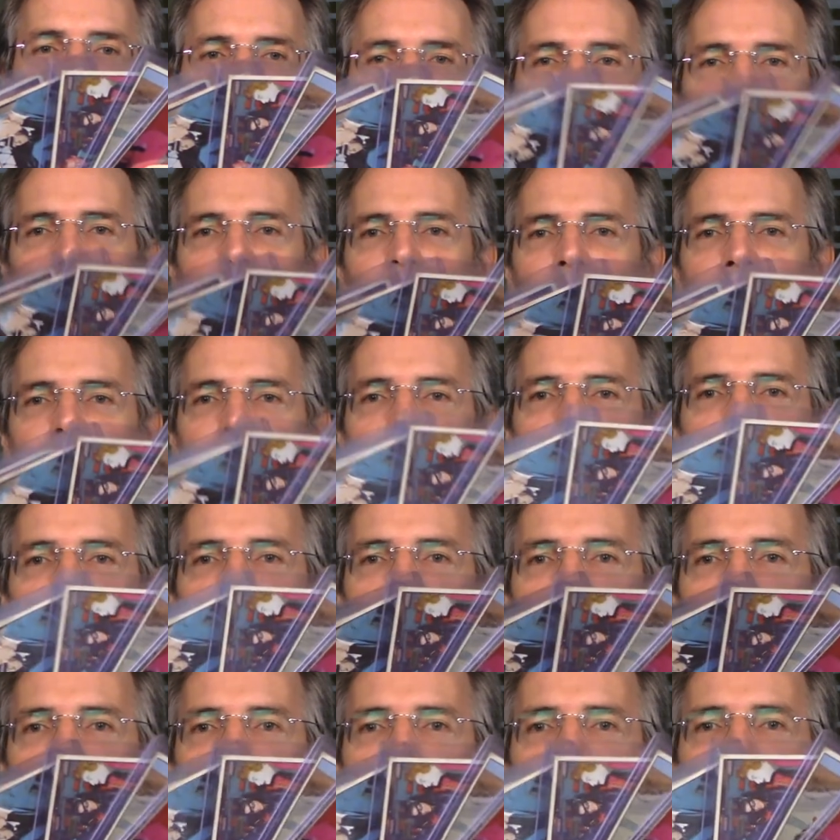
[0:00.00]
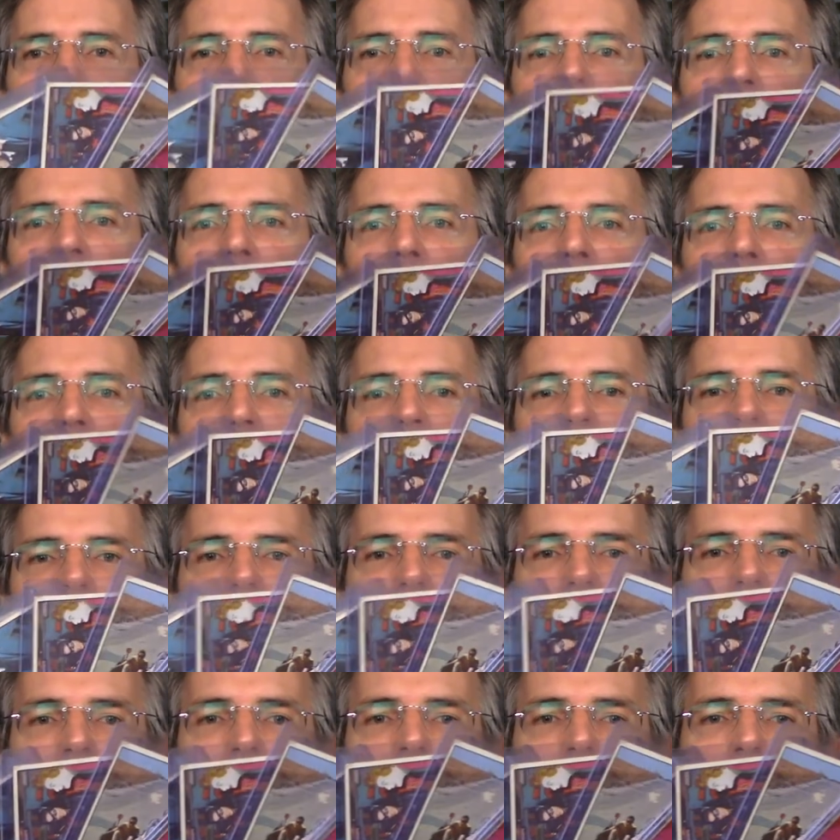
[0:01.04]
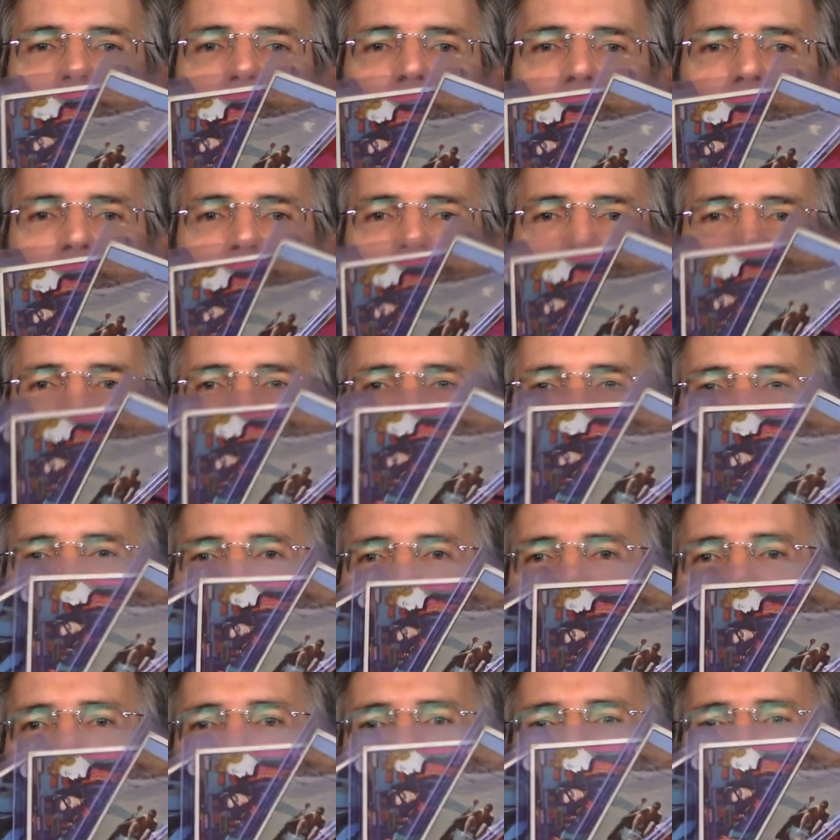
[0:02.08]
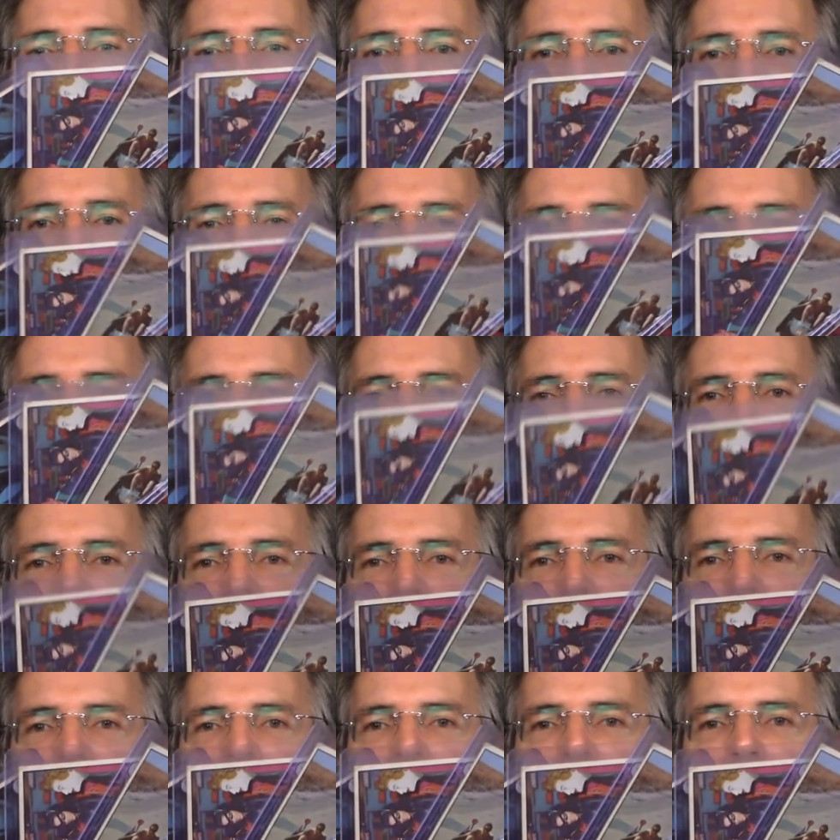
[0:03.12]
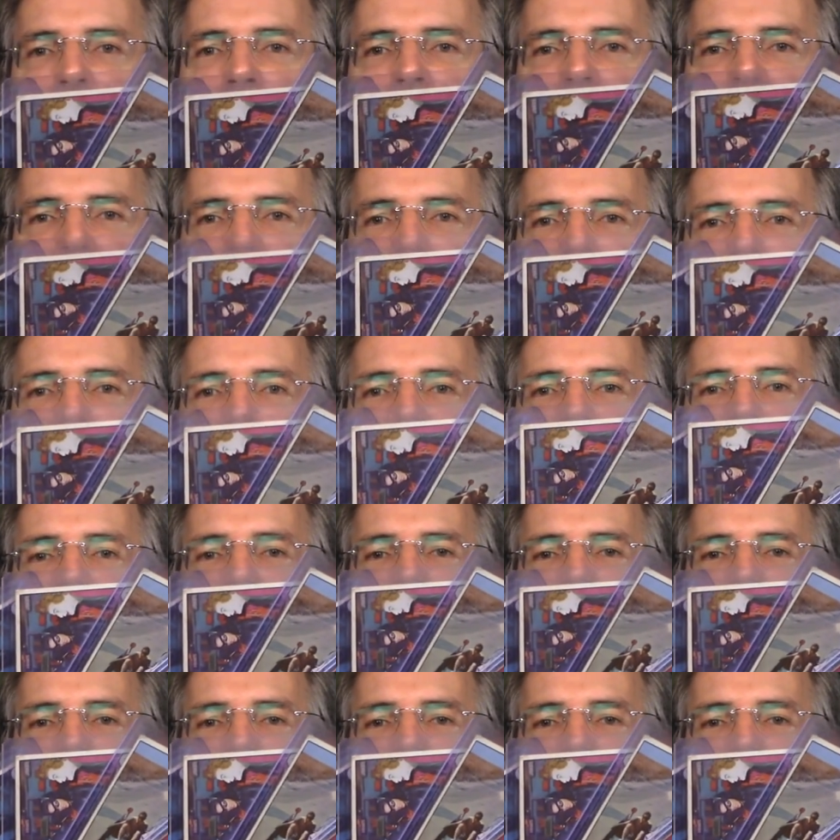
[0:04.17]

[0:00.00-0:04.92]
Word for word: I already had three and now I got these five and this is a 55 card set.